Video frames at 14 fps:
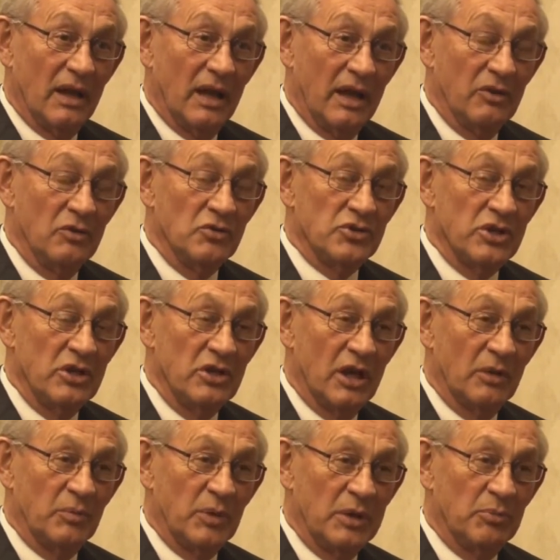And you see
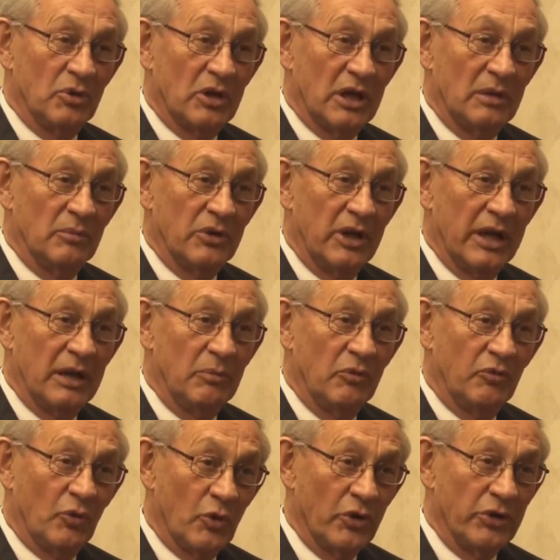young people come today
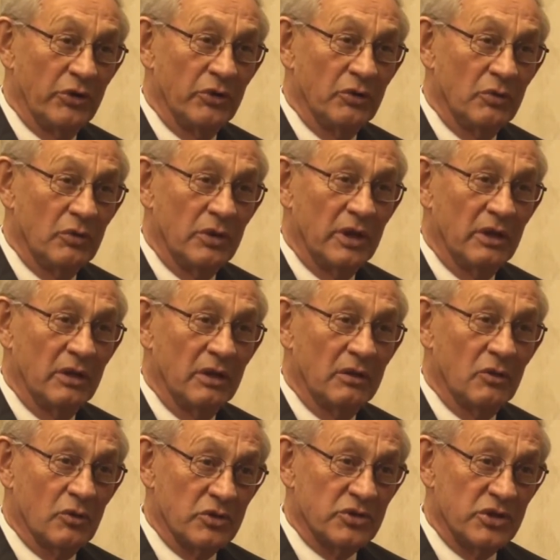before you in the
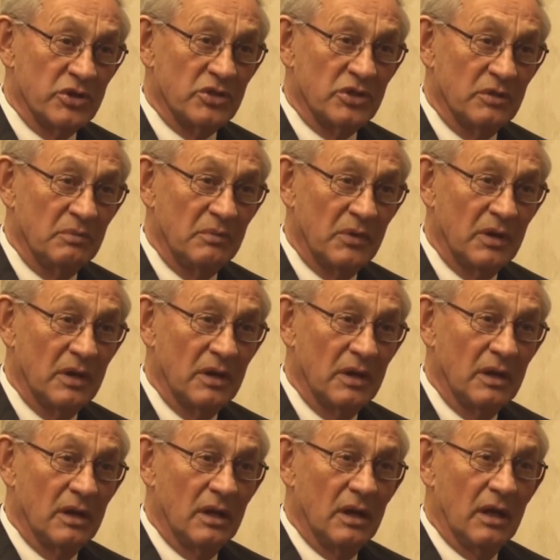court system,
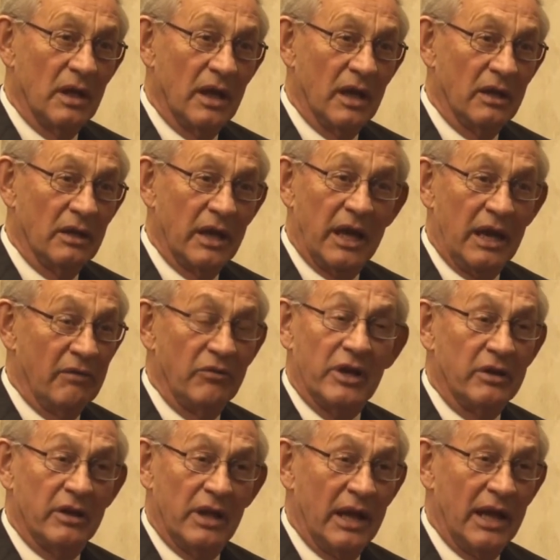and they have
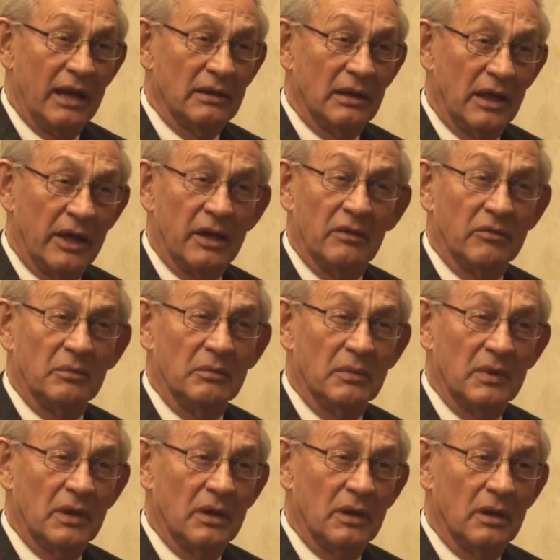none of that, a lot of them.
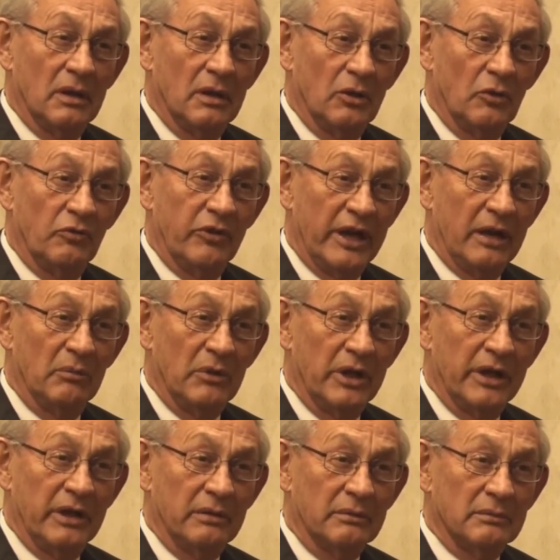No
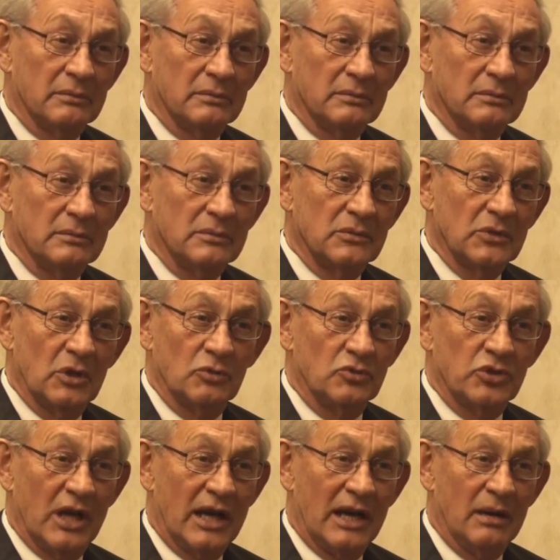family, no
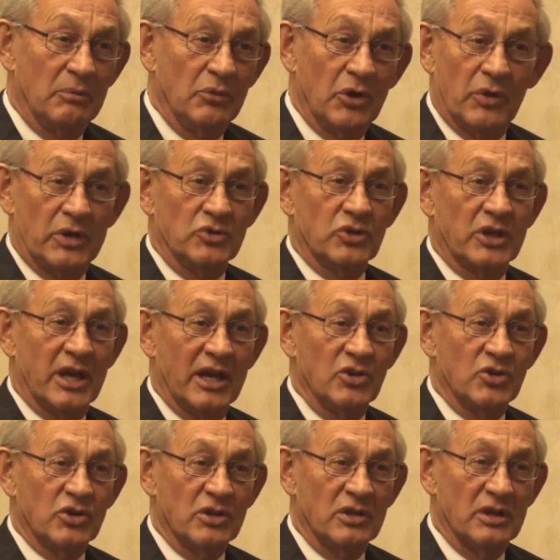job, no
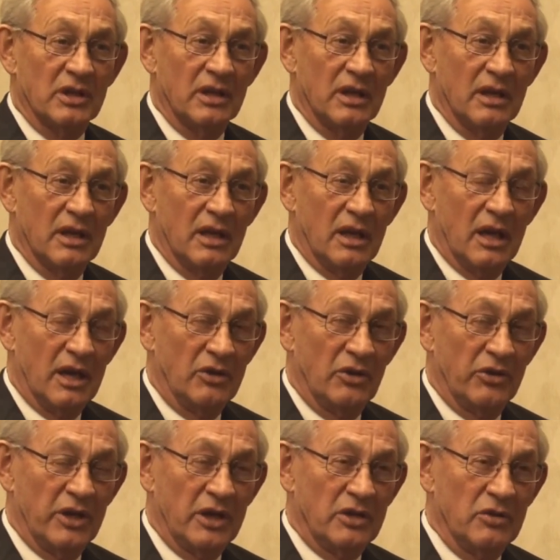education. And
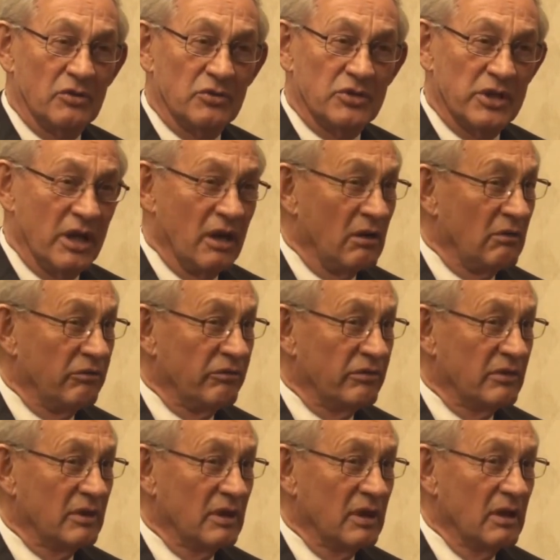you think to
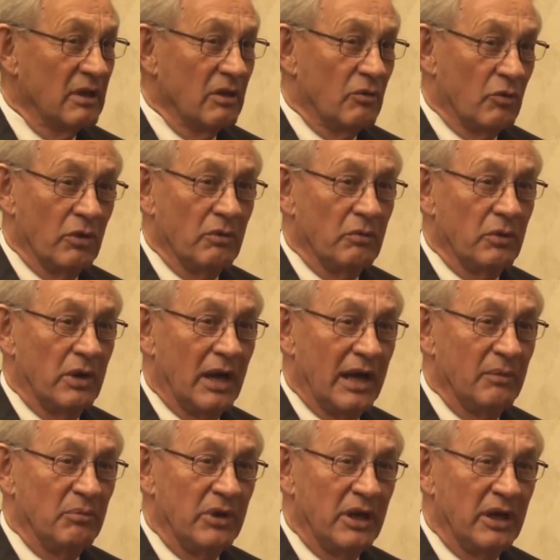yourself, where would
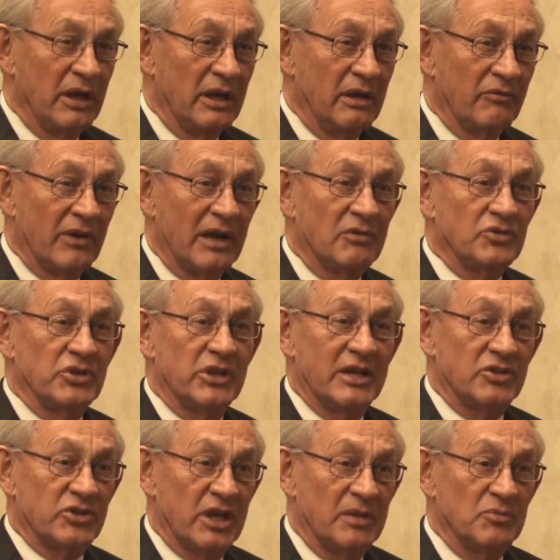I be if I was in
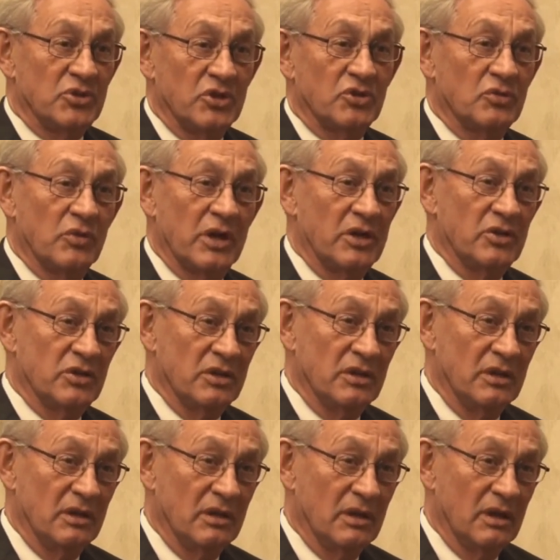that same situation?